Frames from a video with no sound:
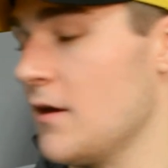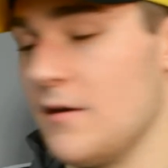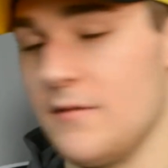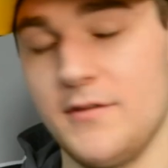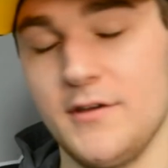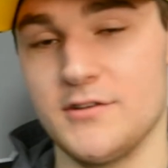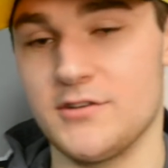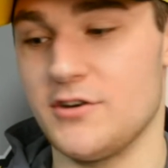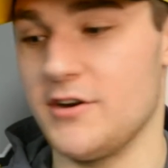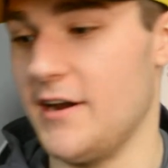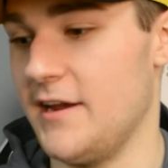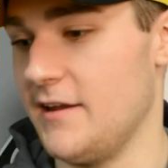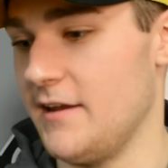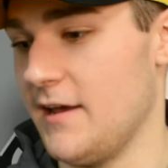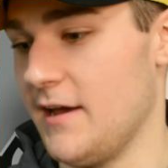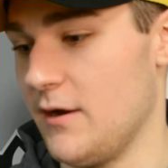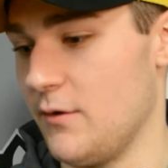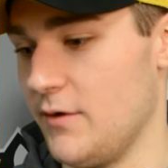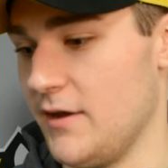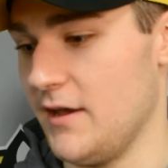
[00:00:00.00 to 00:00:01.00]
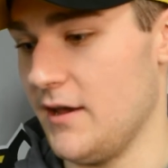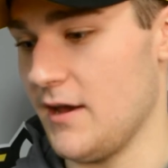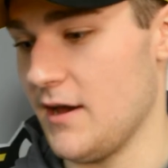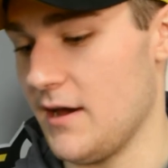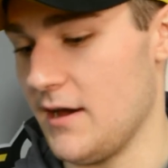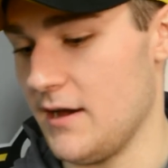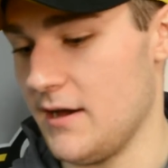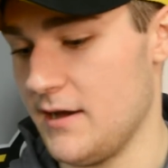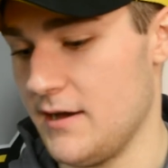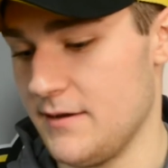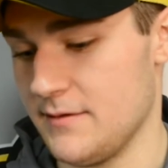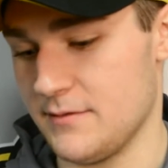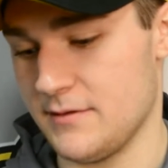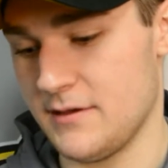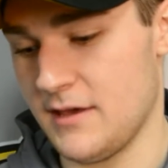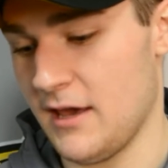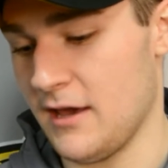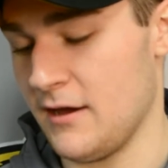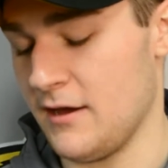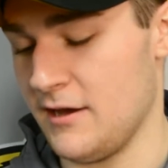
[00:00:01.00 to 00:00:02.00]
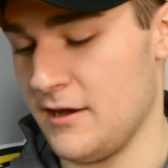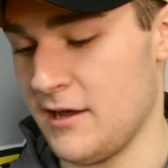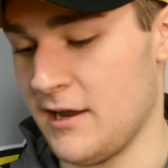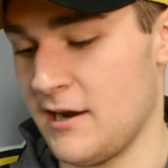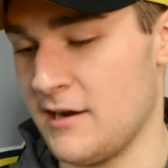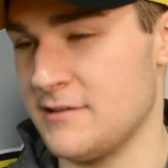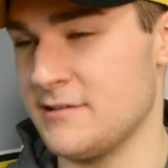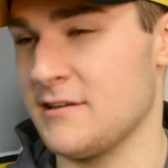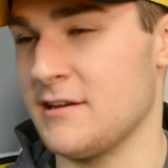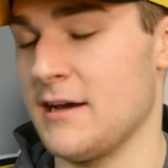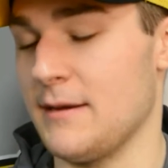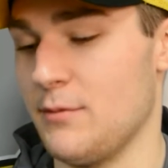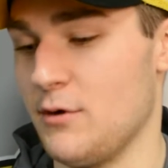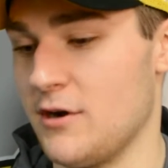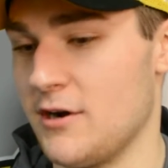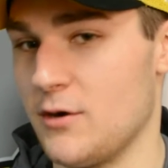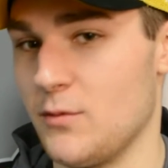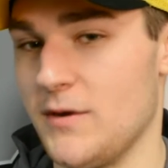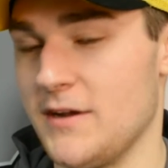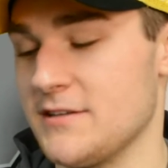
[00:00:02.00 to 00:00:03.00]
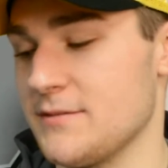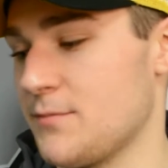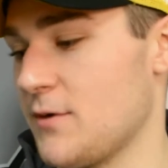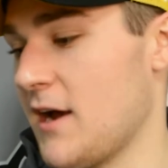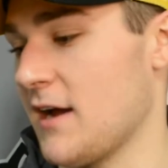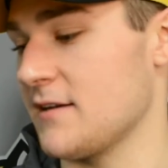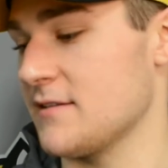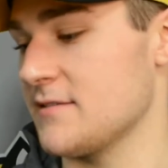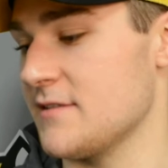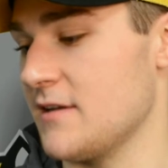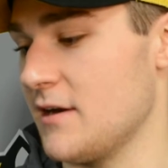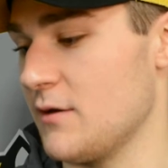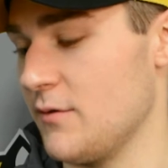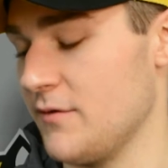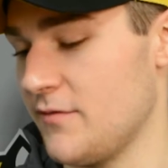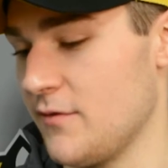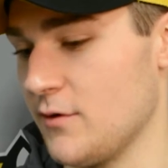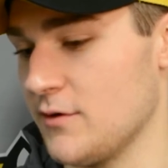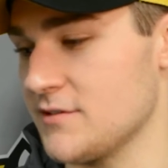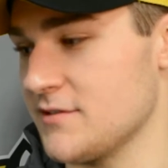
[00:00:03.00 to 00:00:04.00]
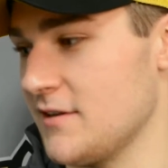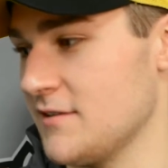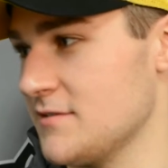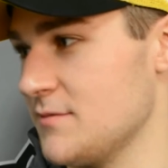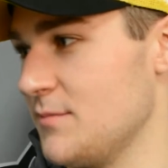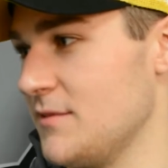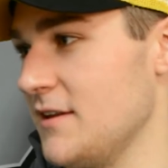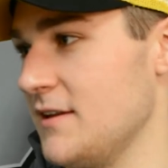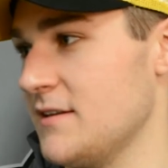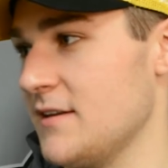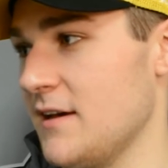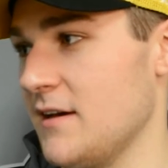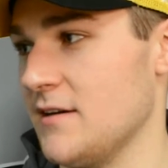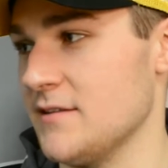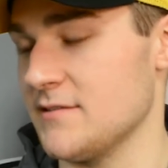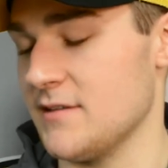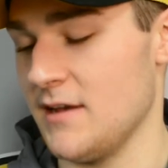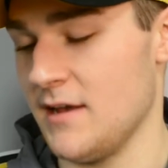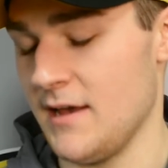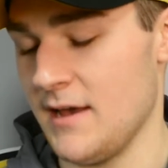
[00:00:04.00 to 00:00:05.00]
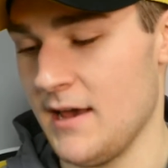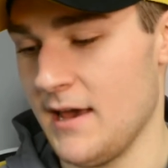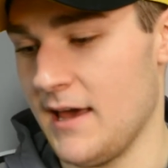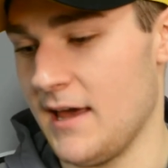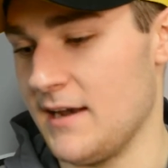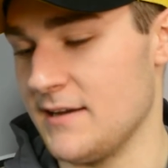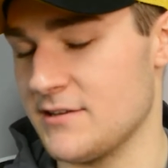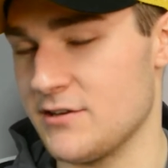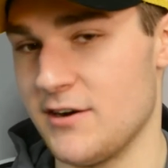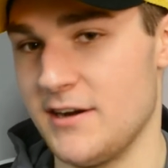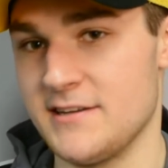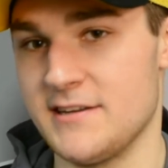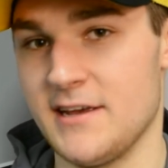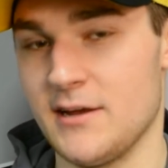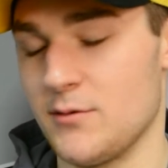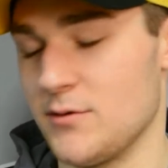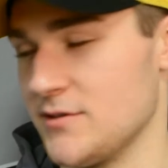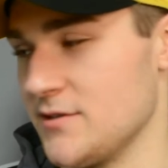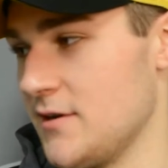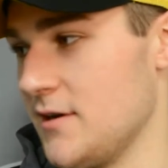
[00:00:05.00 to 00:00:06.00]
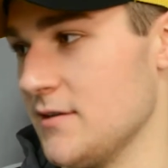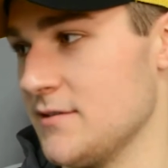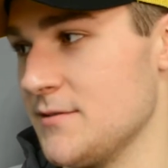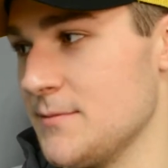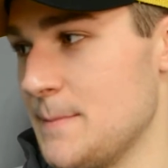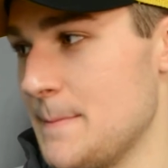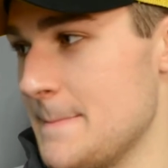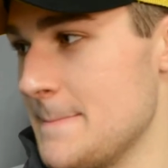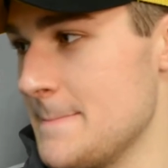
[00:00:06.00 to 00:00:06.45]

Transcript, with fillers: Feels great. Yeah, we uh, uh, had a couple hard weeks of practice there. We focused on some details, and it's great to get results.